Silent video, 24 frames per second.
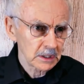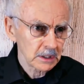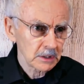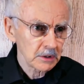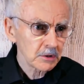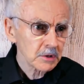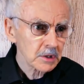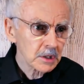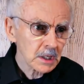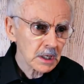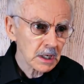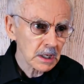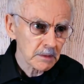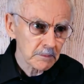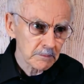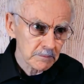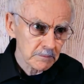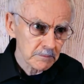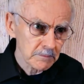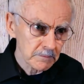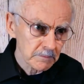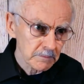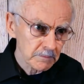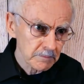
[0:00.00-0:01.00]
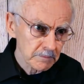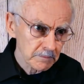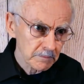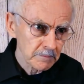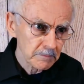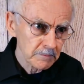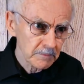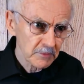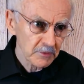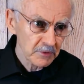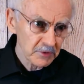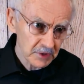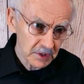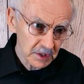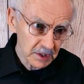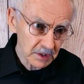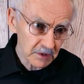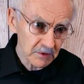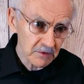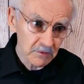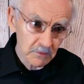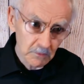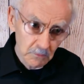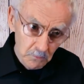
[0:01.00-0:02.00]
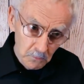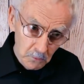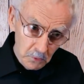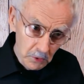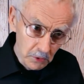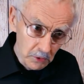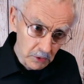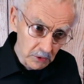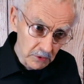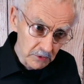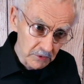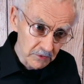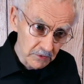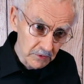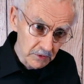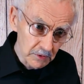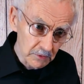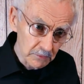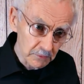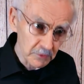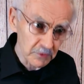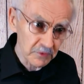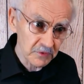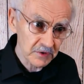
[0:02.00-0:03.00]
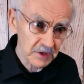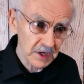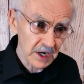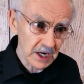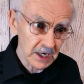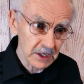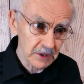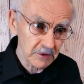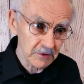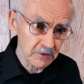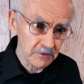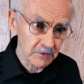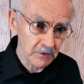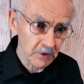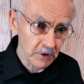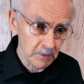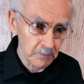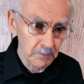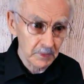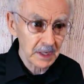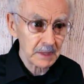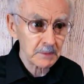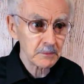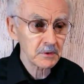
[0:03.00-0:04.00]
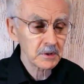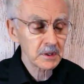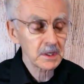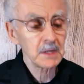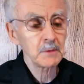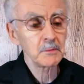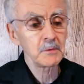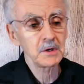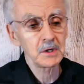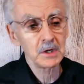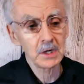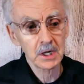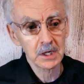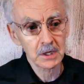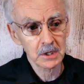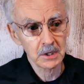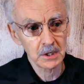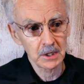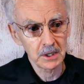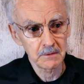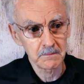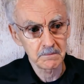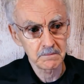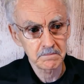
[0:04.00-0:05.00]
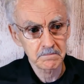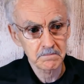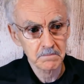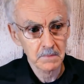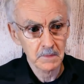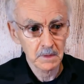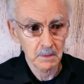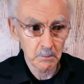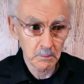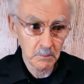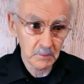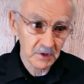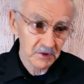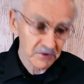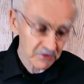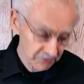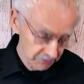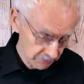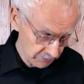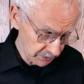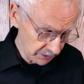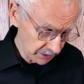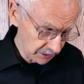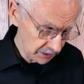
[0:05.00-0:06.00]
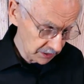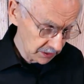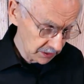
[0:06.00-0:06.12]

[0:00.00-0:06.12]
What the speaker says: Look up these words for starters on BibleGateway.com. Mystery,